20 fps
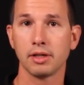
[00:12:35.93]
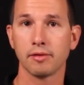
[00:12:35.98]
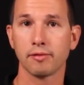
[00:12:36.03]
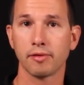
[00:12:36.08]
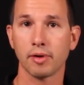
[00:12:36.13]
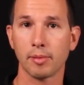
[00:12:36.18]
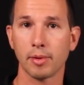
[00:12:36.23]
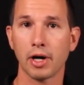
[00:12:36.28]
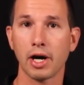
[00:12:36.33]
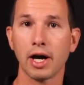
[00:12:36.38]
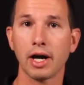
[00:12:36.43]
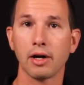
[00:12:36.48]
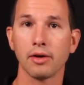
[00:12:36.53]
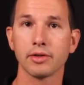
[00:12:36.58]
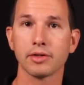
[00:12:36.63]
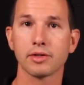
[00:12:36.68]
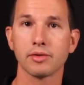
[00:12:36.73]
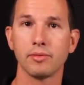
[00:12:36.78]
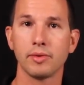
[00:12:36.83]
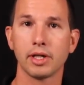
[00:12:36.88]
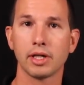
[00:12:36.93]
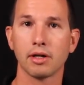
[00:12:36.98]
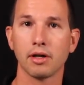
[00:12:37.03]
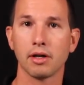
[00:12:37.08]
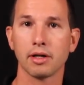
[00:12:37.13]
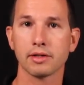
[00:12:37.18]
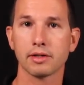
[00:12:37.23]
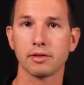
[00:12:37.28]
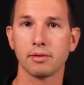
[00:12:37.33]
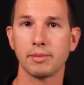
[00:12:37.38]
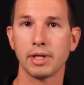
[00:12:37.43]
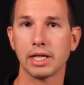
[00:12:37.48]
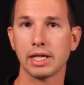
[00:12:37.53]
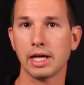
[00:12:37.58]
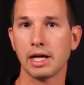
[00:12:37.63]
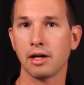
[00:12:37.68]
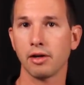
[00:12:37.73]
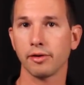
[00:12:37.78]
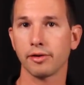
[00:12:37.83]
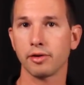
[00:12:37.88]
from our house, we can also make
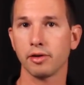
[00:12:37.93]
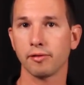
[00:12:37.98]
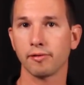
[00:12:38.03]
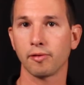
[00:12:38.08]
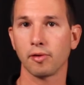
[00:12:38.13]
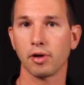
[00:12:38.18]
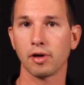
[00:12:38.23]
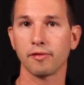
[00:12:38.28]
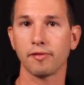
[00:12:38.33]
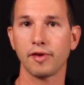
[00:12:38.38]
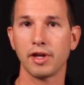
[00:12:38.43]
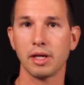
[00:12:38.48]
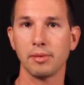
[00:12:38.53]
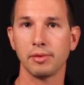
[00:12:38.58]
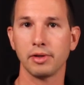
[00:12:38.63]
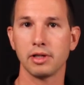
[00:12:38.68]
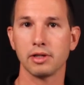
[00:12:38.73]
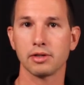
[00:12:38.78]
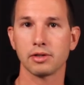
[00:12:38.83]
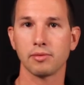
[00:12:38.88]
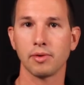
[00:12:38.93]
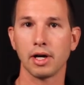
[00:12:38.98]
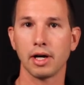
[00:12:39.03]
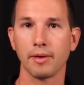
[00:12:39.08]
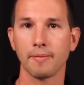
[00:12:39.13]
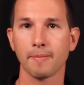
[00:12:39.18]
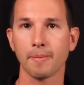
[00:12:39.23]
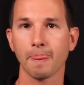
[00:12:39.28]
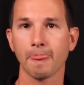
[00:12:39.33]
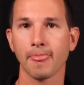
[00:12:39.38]
it healthier for our family as well.